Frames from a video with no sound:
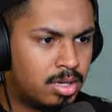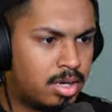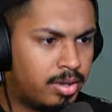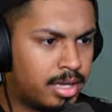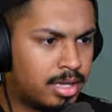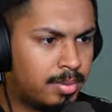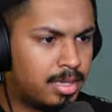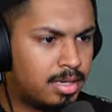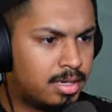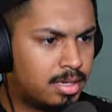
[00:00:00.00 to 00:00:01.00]
Oh yeah, give me
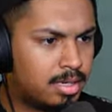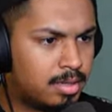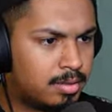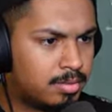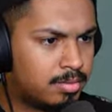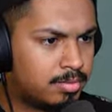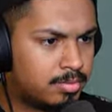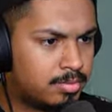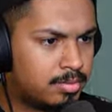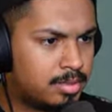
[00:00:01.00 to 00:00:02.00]
it.
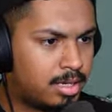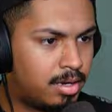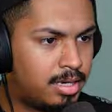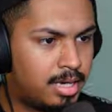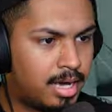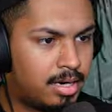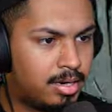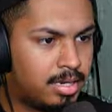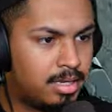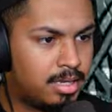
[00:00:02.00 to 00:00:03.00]
Oh, he died
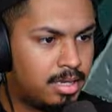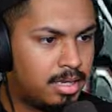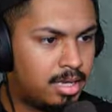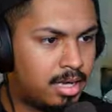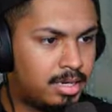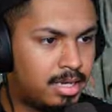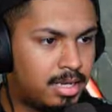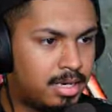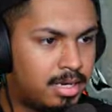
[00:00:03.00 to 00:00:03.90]
already. Y'all dead.